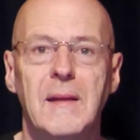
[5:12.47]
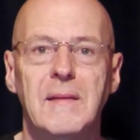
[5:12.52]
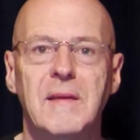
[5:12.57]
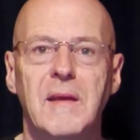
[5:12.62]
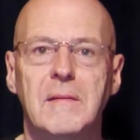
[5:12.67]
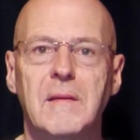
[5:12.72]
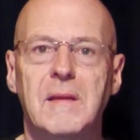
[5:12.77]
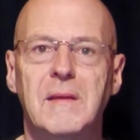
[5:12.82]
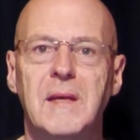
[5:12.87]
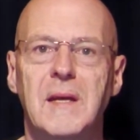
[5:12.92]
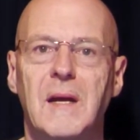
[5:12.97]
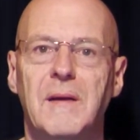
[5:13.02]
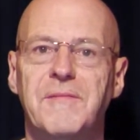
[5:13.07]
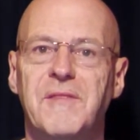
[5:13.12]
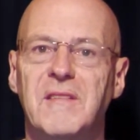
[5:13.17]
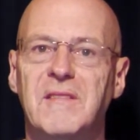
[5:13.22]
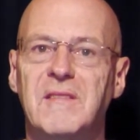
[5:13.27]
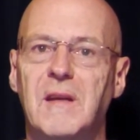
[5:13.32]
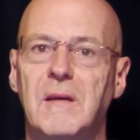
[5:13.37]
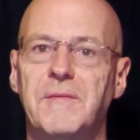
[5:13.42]
The other thing I've
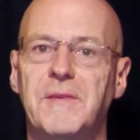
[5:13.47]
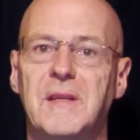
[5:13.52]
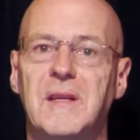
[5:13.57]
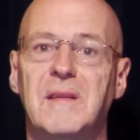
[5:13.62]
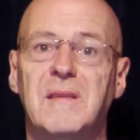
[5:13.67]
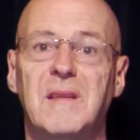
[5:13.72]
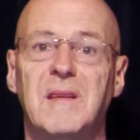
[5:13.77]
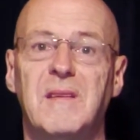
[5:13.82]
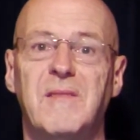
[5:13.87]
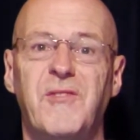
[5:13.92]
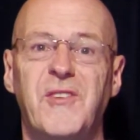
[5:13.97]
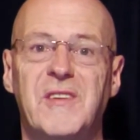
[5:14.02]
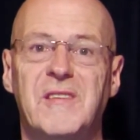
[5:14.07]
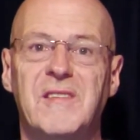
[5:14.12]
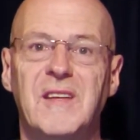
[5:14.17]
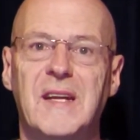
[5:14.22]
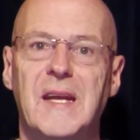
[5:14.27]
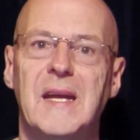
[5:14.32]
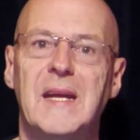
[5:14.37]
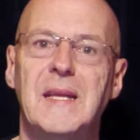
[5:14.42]
discovered is if you
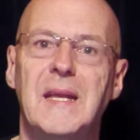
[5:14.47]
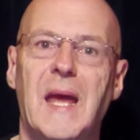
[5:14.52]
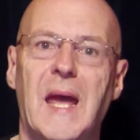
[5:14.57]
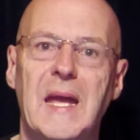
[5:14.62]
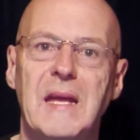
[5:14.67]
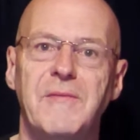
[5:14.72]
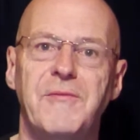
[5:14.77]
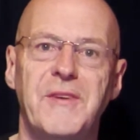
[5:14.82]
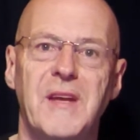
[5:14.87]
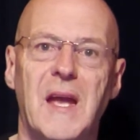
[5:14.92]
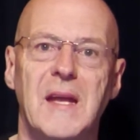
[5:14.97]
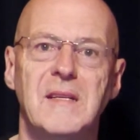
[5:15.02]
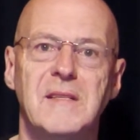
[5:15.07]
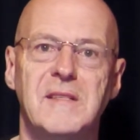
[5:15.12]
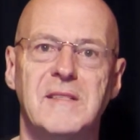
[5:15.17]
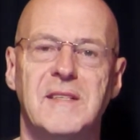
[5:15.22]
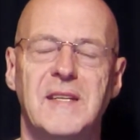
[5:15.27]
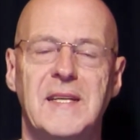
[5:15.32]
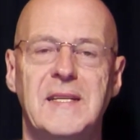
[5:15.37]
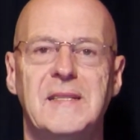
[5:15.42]
stick it in
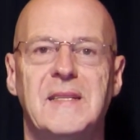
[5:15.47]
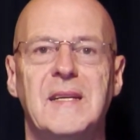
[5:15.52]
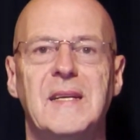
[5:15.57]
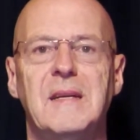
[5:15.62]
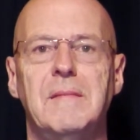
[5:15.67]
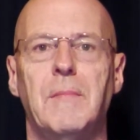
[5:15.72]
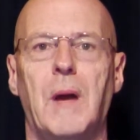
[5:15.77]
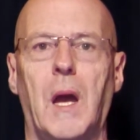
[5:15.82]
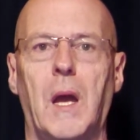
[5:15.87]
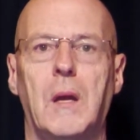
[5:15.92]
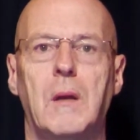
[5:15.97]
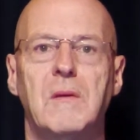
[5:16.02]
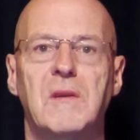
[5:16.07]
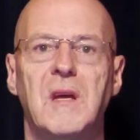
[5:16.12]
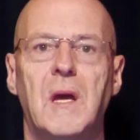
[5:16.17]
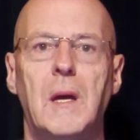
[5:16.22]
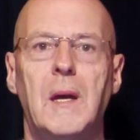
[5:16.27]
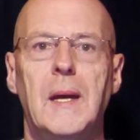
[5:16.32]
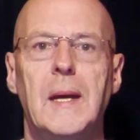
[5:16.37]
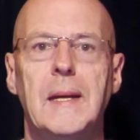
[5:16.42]
AVHCD mode,
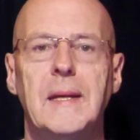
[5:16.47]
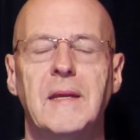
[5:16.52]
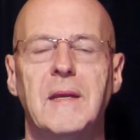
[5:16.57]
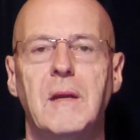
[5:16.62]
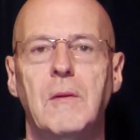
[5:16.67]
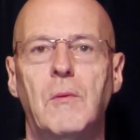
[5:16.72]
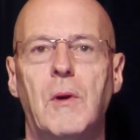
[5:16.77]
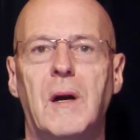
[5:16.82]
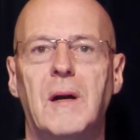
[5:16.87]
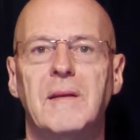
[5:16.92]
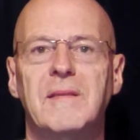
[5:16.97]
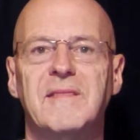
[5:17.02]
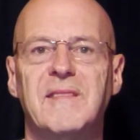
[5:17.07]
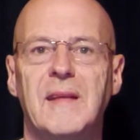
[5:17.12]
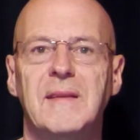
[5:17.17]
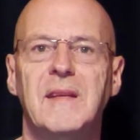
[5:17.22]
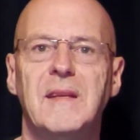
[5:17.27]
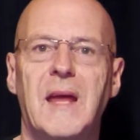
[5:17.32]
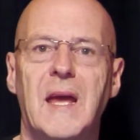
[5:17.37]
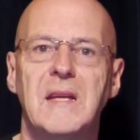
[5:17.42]
you are
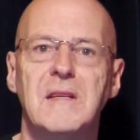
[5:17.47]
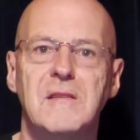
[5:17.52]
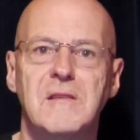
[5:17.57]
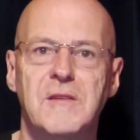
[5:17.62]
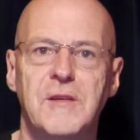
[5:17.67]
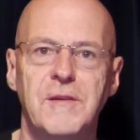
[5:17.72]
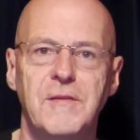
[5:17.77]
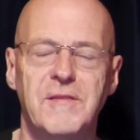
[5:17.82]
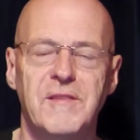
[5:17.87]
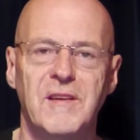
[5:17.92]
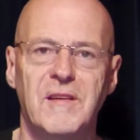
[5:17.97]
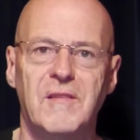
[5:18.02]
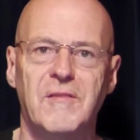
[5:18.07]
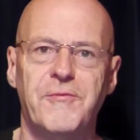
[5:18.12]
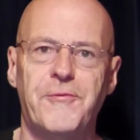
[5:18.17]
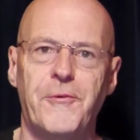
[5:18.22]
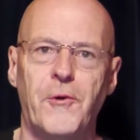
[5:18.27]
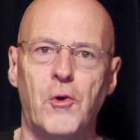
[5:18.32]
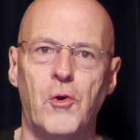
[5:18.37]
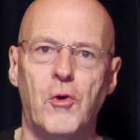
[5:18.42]
sending
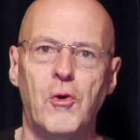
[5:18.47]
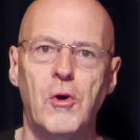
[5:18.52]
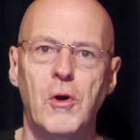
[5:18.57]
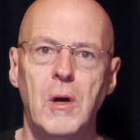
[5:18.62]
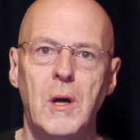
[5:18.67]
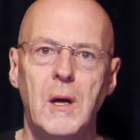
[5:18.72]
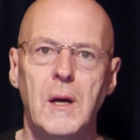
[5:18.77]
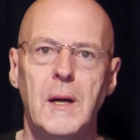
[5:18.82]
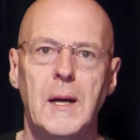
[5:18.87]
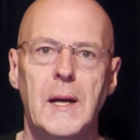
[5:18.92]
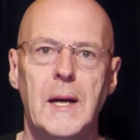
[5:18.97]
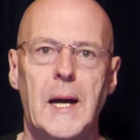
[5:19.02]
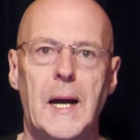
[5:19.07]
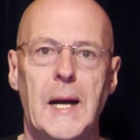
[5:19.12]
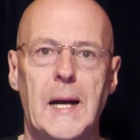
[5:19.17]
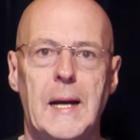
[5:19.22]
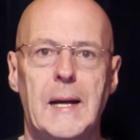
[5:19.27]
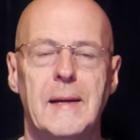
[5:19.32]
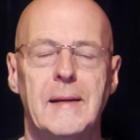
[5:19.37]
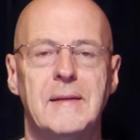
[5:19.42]
H.264
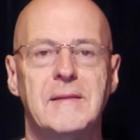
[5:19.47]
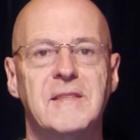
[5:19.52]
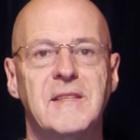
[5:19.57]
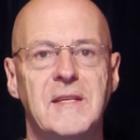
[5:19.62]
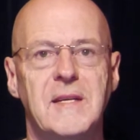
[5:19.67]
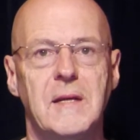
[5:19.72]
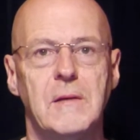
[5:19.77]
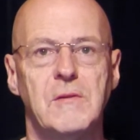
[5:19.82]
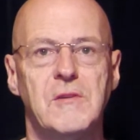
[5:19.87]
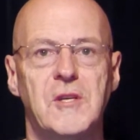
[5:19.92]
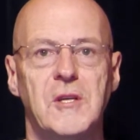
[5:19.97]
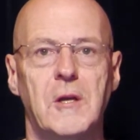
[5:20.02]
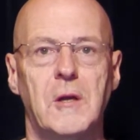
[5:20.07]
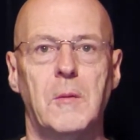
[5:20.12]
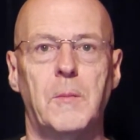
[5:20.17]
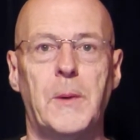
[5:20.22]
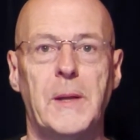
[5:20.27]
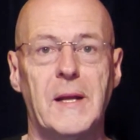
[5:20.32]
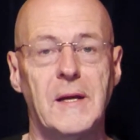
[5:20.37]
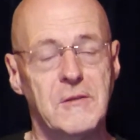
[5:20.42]
to
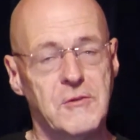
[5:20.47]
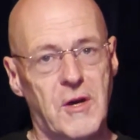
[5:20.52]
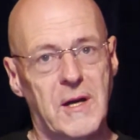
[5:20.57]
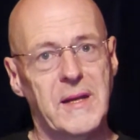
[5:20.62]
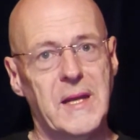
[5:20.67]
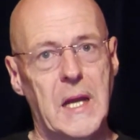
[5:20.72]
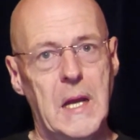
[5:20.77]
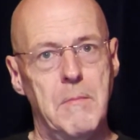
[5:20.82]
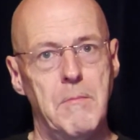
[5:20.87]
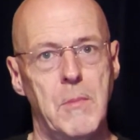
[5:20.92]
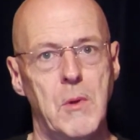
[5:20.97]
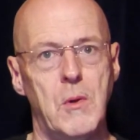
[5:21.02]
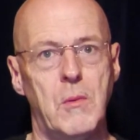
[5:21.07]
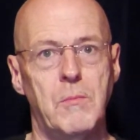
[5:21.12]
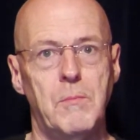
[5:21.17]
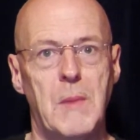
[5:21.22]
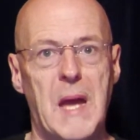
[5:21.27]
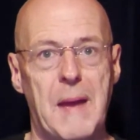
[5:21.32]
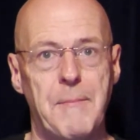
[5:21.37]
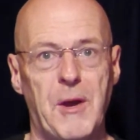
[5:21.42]
YouTube. And I tried it in
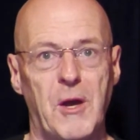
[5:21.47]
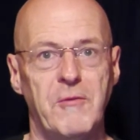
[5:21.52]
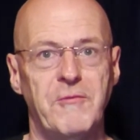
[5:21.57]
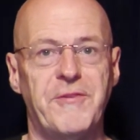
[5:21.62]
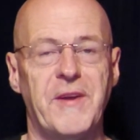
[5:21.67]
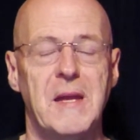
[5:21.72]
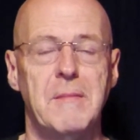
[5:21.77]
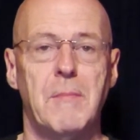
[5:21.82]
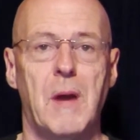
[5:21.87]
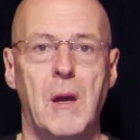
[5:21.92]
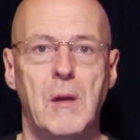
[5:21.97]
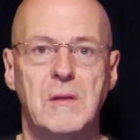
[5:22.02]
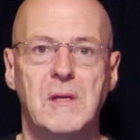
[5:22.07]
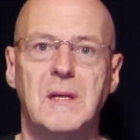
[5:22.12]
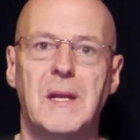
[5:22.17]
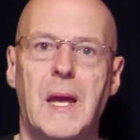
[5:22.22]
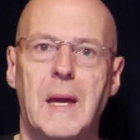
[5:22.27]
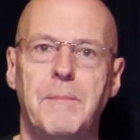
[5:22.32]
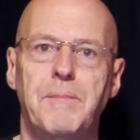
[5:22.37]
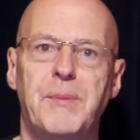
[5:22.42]
MOV mode
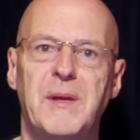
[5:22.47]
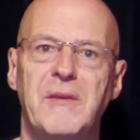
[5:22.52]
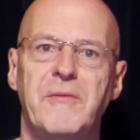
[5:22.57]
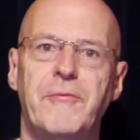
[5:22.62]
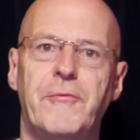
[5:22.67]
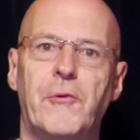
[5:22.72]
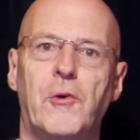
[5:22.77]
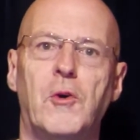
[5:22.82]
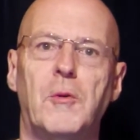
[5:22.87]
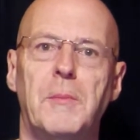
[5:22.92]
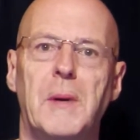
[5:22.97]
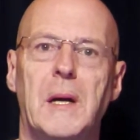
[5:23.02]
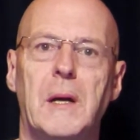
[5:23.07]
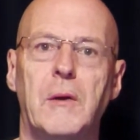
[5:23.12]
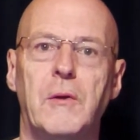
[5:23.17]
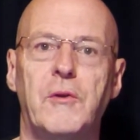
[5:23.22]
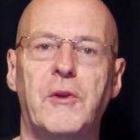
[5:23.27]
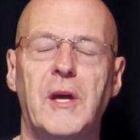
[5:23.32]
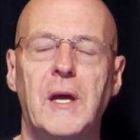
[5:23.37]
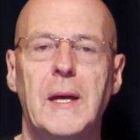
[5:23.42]
and MP4
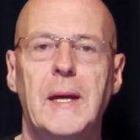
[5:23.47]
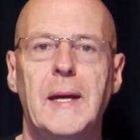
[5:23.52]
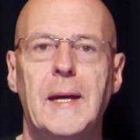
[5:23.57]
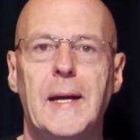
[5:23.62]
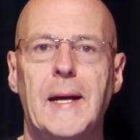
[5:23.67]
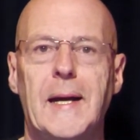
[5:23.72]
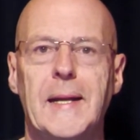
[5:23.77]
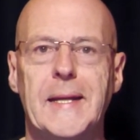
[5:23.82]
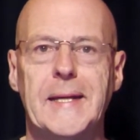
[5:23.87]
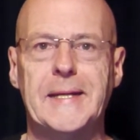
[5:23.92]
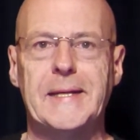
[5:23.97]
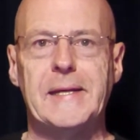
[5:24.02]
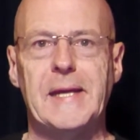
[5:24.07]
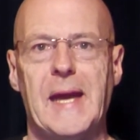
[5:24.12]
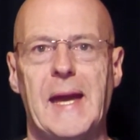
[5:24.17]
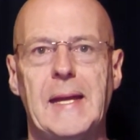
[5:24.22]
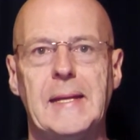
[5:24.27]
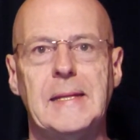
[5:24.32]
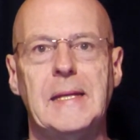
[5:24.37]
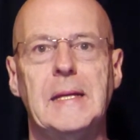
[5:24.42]
mode, and
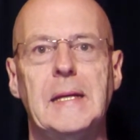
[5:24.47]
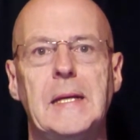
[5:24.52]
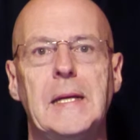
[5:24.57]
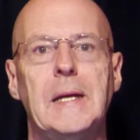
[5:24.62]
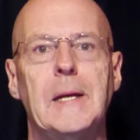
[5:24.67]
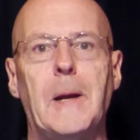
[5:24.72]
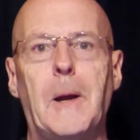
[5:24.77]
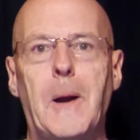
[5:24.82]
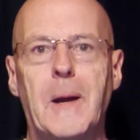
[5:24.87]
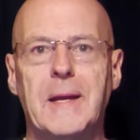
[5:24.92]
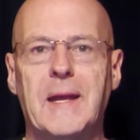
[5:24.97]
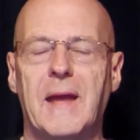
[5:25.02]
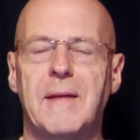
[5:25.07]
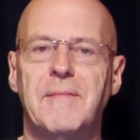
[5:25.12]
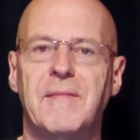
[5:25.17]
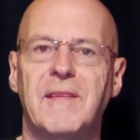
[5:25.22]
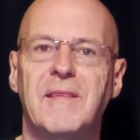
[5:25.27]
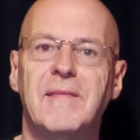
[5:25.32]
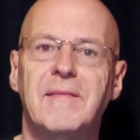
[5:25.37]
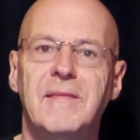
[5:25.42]
again I
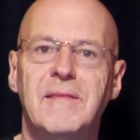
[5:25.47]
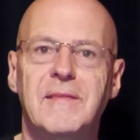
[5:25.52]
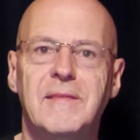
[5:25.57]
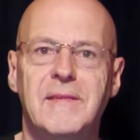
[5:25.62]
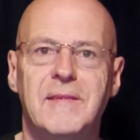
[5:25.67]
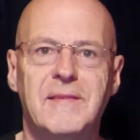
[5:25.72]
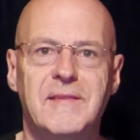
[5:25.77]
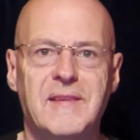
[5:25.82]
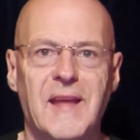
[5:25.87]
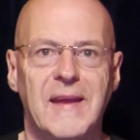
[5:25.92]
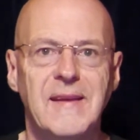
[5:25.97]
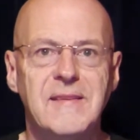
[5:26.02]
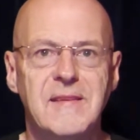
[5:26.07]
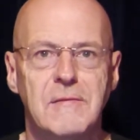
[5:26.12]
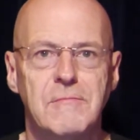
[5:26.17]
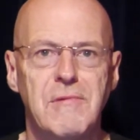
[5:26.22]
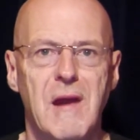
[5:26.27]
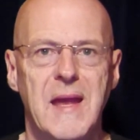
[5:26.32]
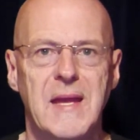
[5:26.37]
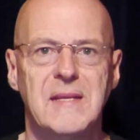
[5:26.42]
get this
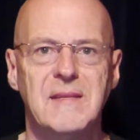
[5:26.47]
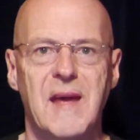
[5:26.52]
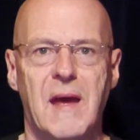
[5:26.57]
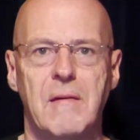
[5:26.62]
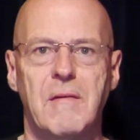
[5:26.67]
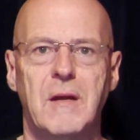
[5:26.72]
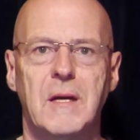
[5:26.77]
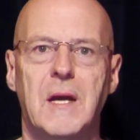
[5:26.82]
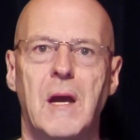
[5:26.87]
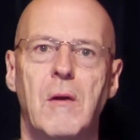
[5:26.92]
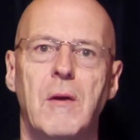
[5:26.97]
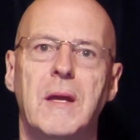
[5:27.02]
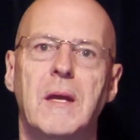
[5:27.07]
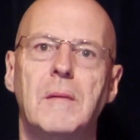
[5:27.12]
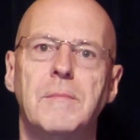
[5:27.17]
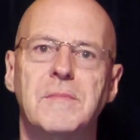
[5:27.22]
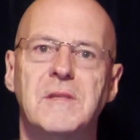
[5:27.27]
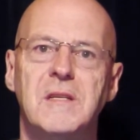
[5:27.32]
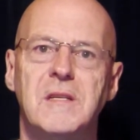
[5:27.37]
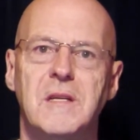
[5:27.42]
data rate error going
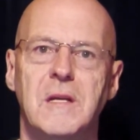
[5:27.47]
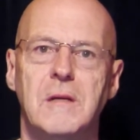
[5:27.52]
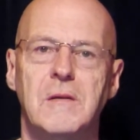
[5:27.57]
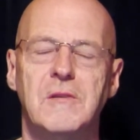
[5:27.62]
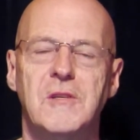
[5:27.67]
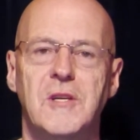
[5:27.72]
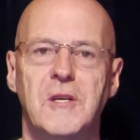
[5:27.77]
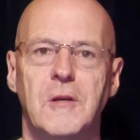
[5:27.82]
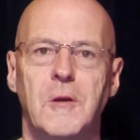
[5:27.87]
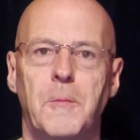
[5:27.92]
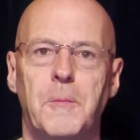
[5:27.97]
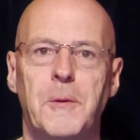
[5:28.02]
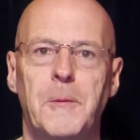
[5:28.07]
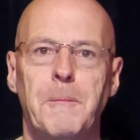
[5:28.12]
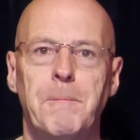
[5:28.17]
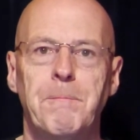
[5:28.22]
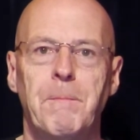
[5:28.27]
up to YouTube.